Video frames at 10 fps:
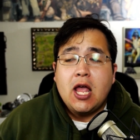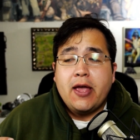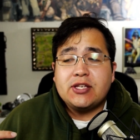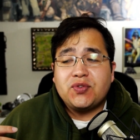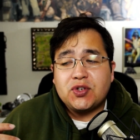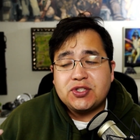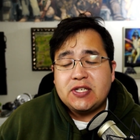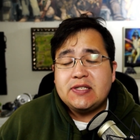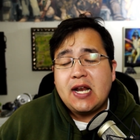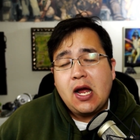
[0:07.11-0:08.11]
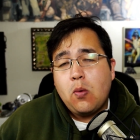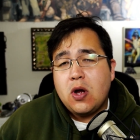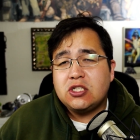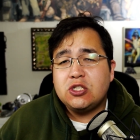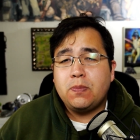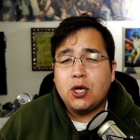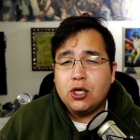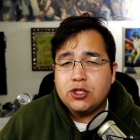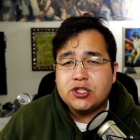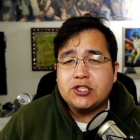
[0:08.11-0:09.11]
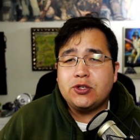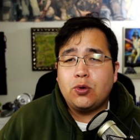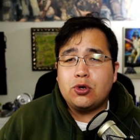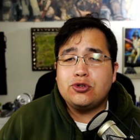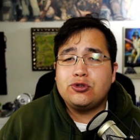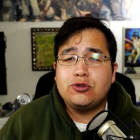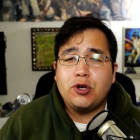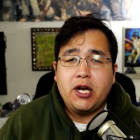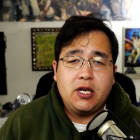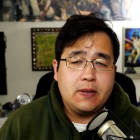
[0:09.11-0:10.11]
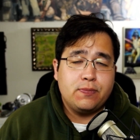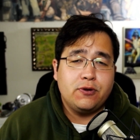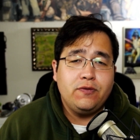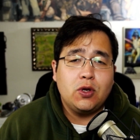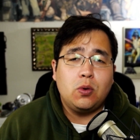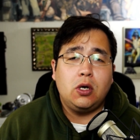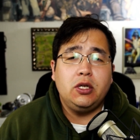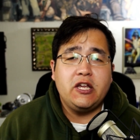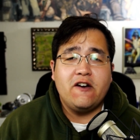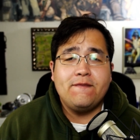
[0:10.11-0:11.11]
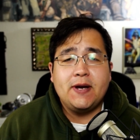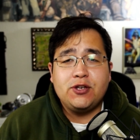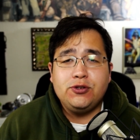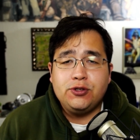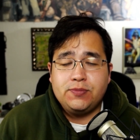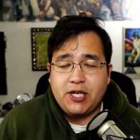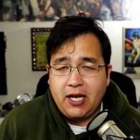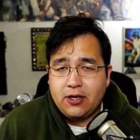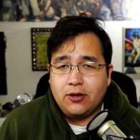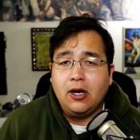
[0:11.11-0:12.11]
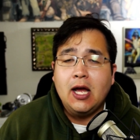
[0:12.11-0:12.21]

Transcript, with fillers: as far as things that I want to purchase in order to try to improve the quality of my YouTube channel.